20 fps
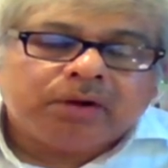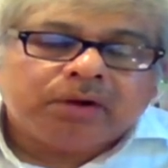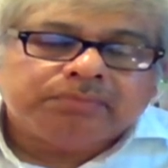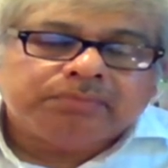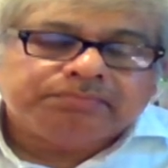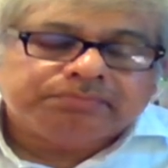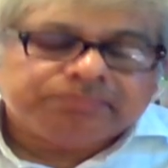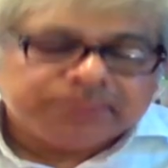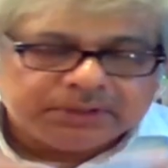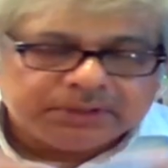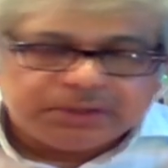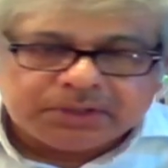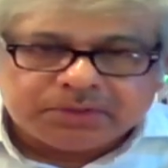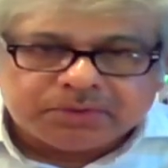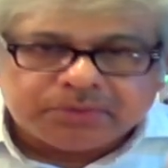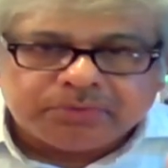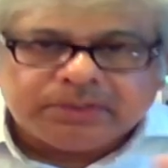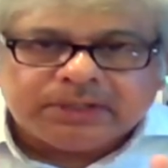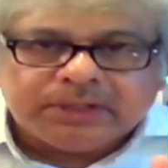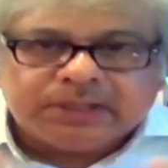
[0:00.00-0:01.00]
you know,
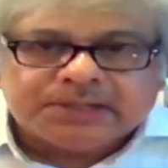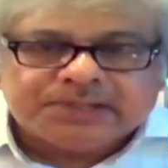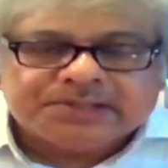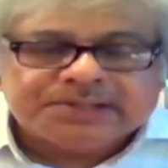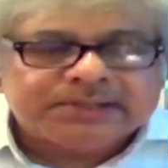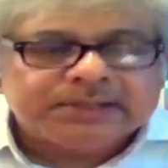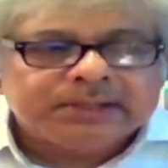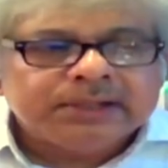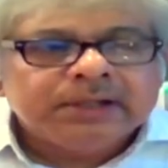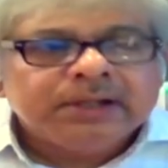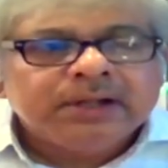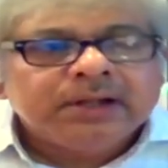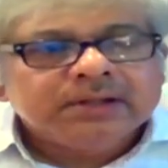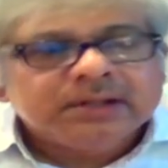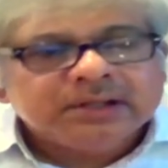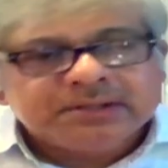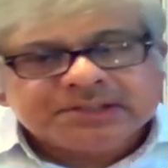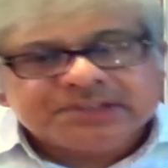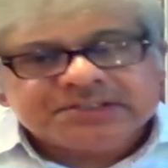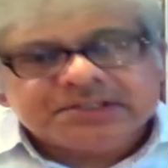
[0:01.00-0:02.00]
two-wheelers. The
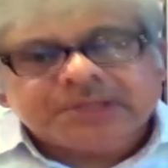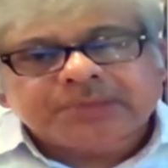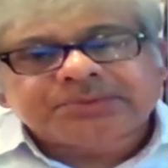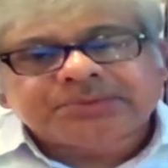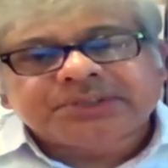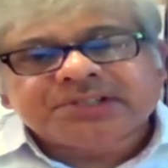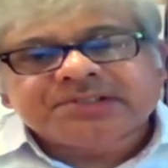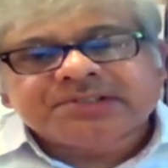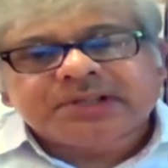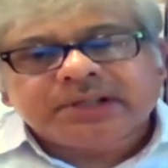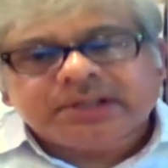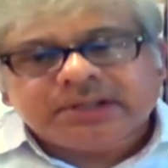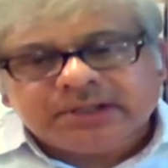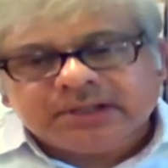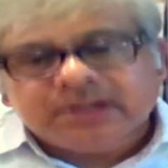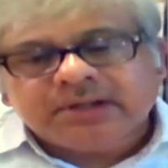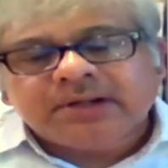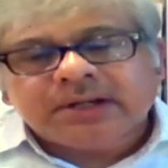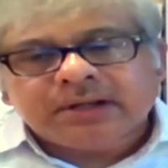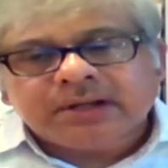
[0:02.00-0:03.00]
disruptions are here
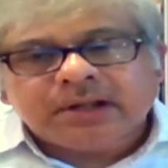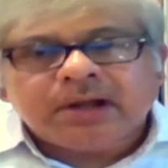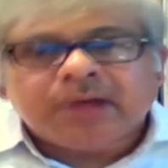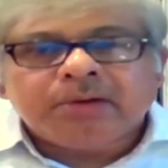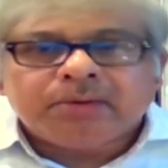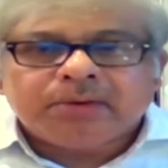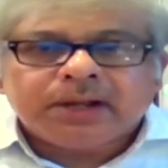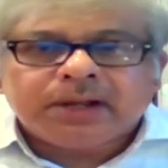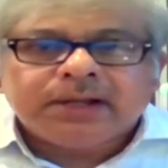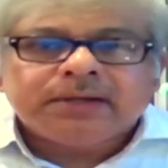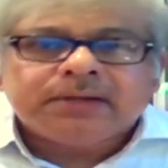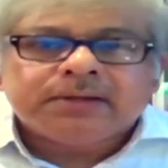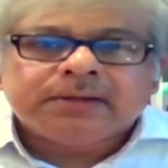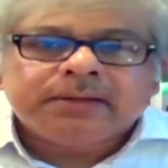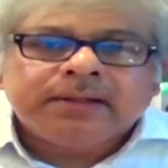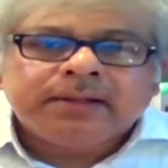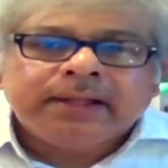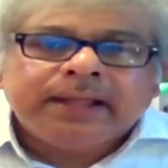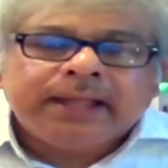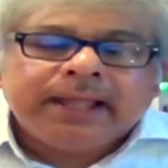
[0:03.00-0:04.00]
and now, right?
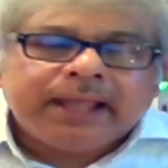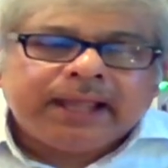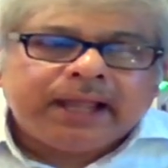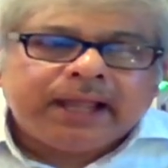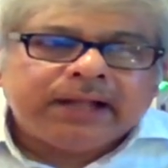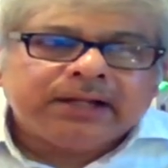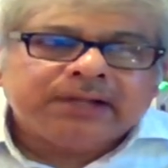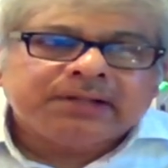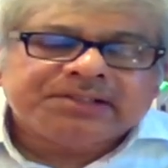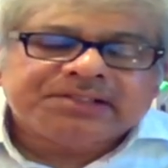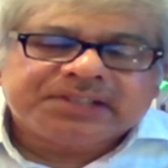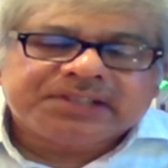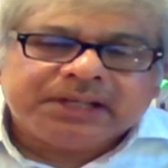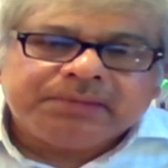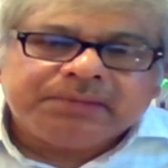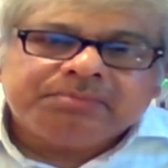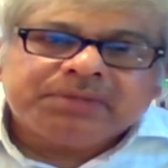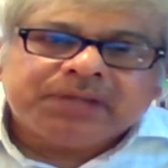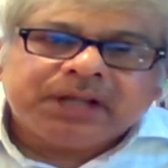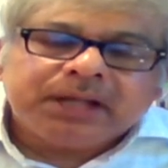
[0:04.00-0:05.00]
And at the same
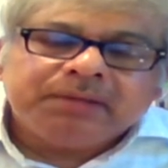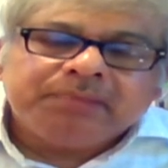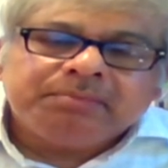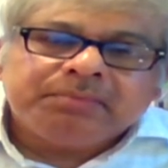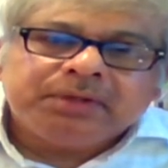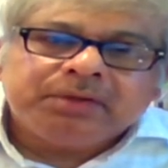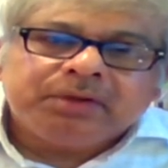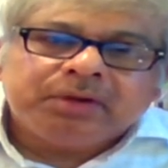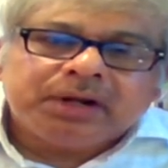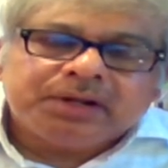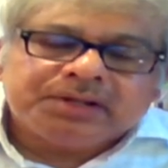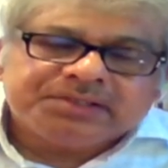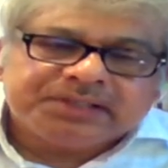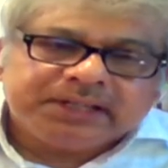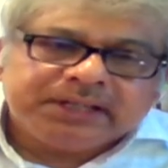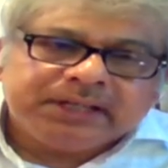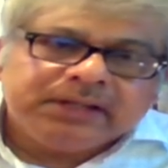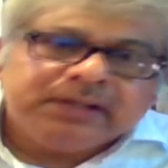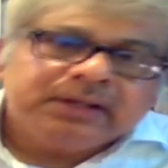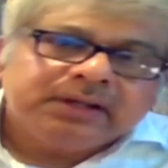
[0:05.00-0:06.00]
time, you are
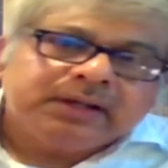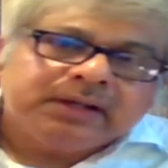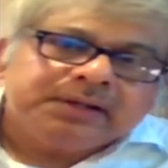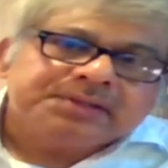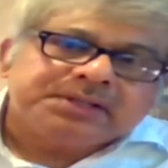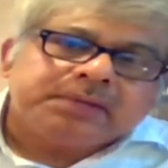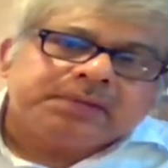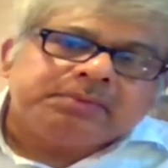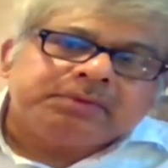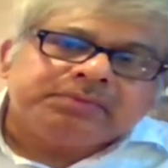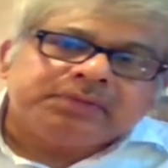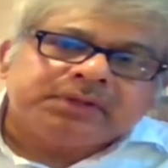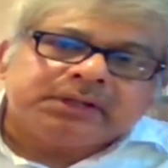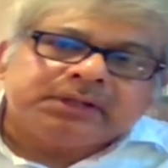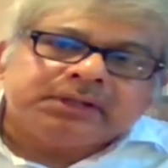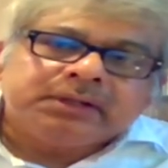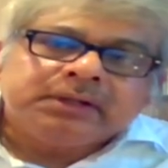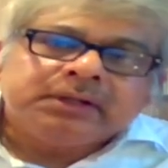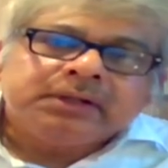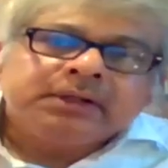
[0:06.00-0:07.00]
seeing uh, some of the
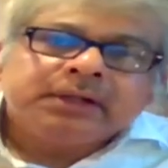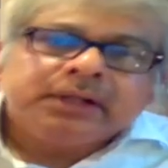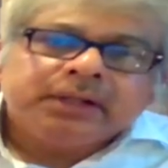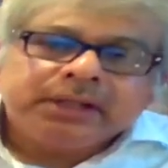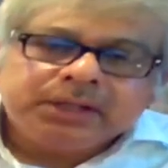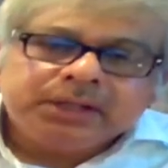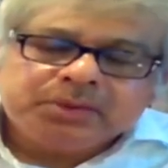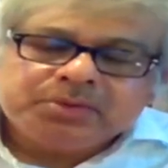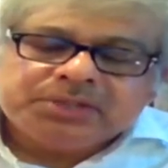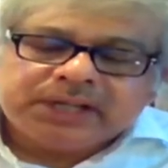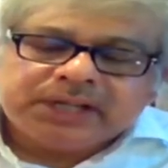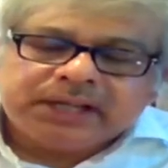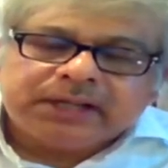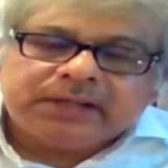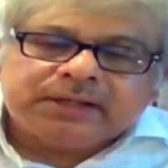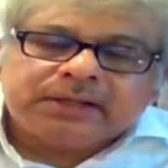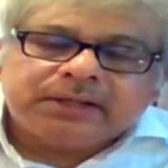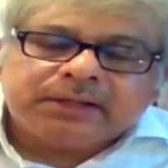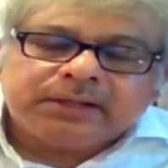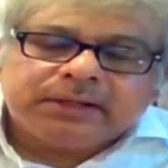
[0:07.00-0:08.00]
new tech,
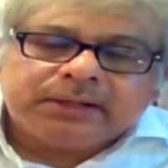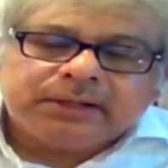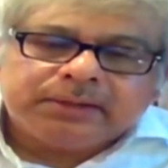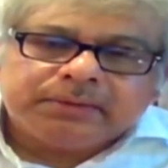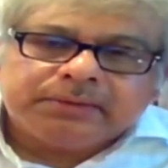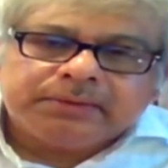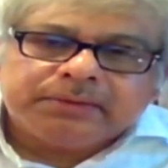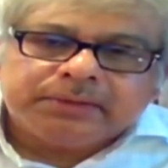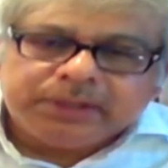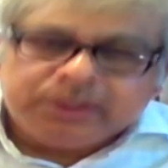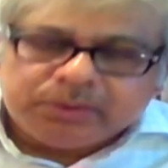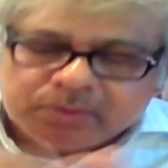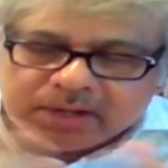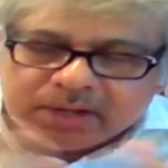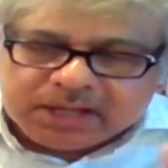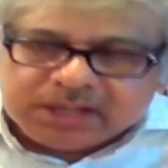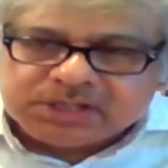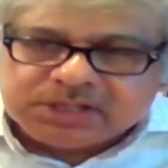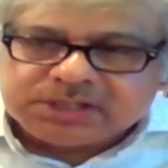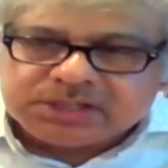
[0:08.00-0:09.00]
uh, new
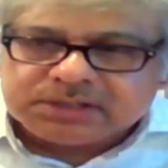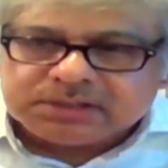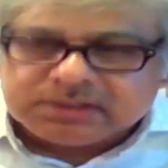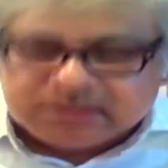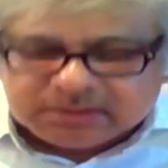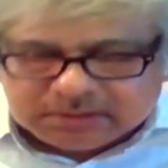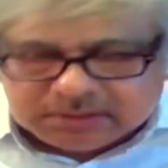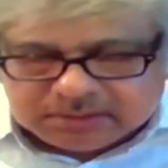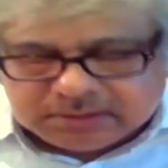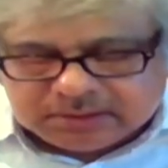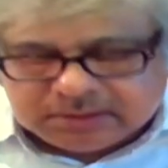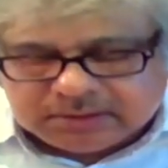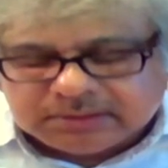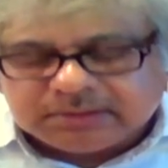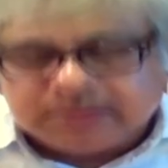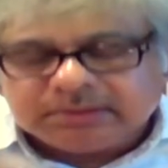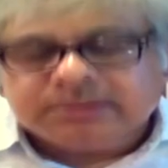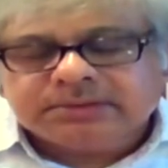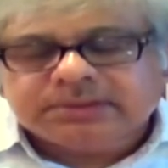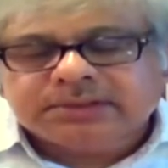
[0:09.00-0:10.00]
age,
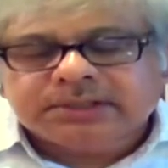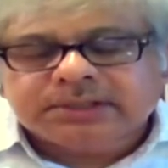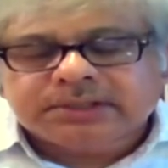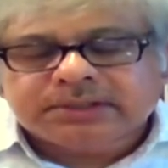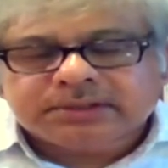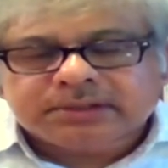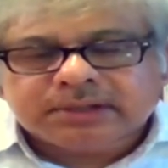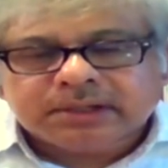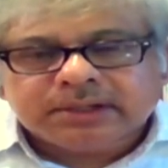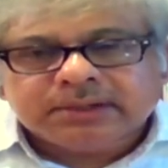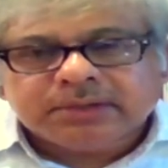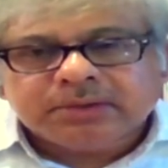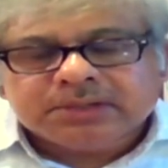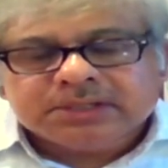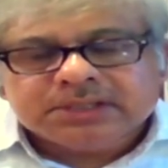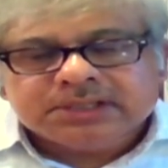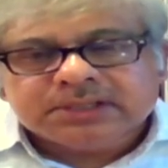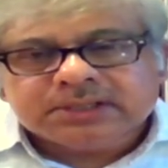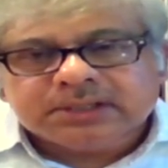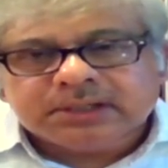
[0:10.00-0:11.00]
uh, you know,
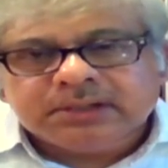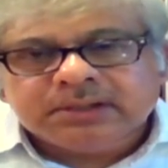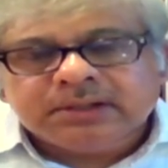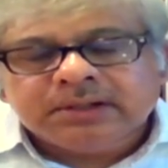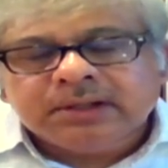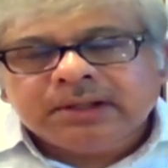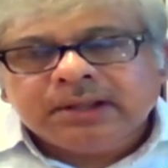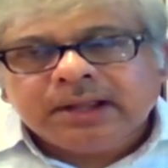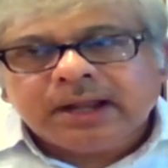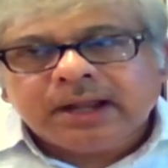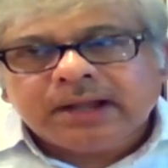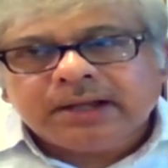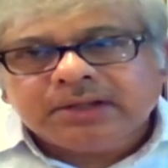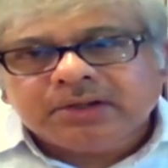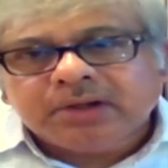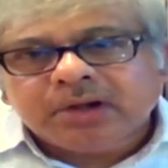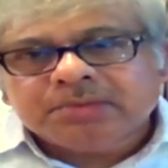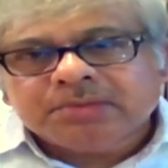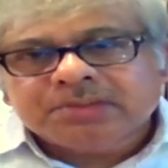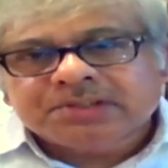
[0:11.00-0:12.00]
digital and
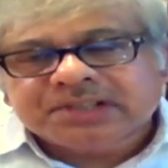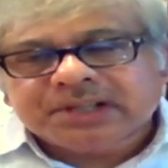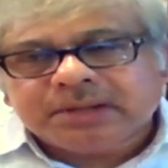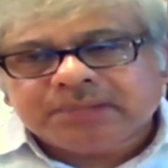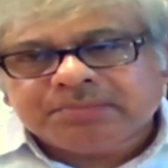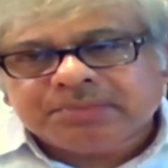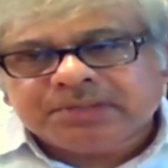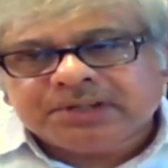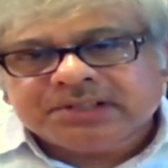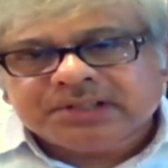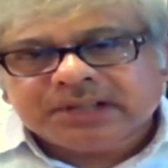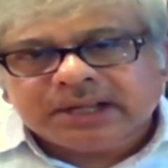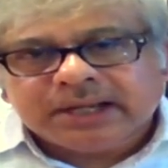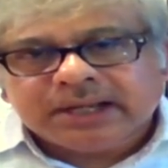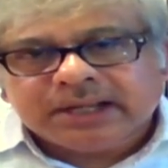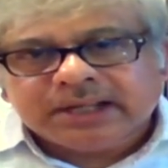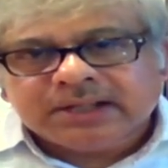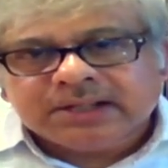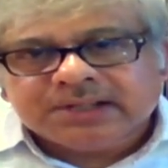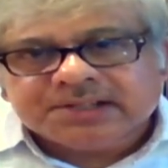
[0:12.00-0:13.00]
e-commerce companies are getting
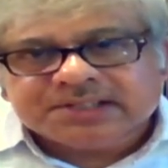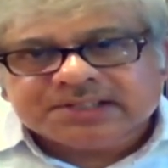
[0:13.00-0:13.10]
listed.